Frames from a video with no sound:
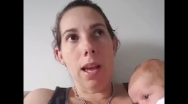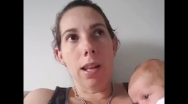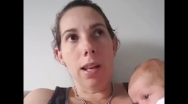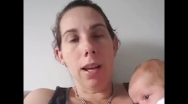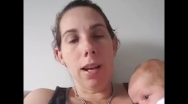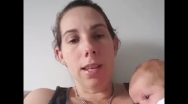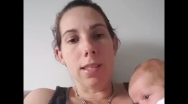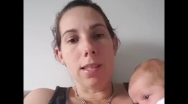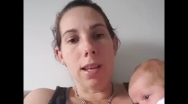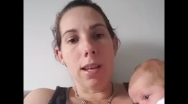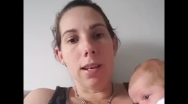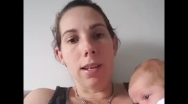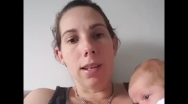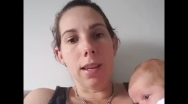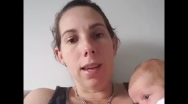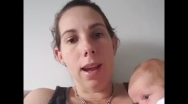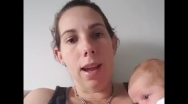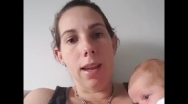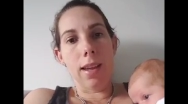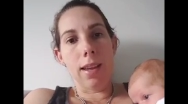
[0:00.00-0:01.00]

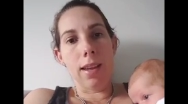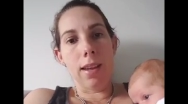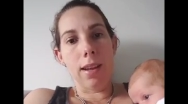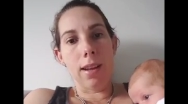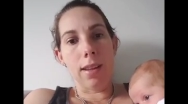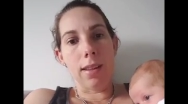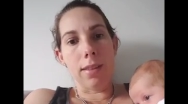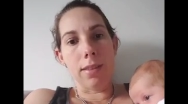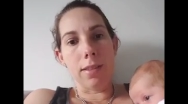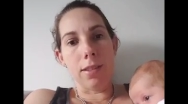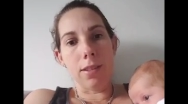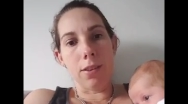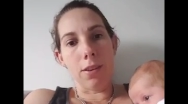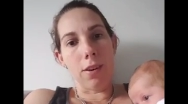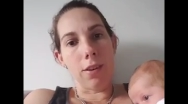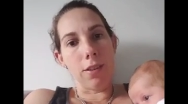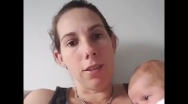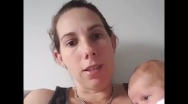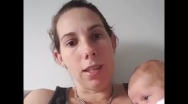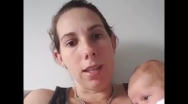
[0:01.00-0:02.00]

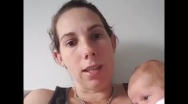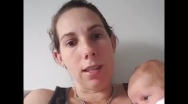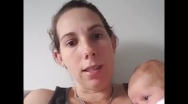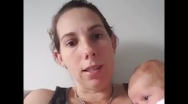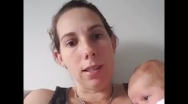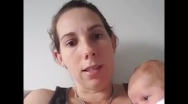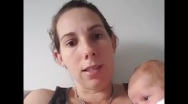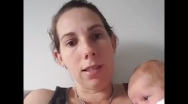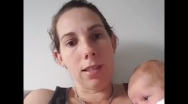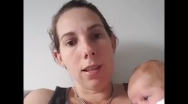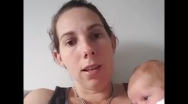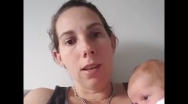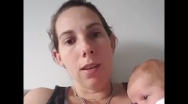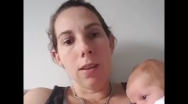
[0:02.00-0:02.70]
LIZKEN06.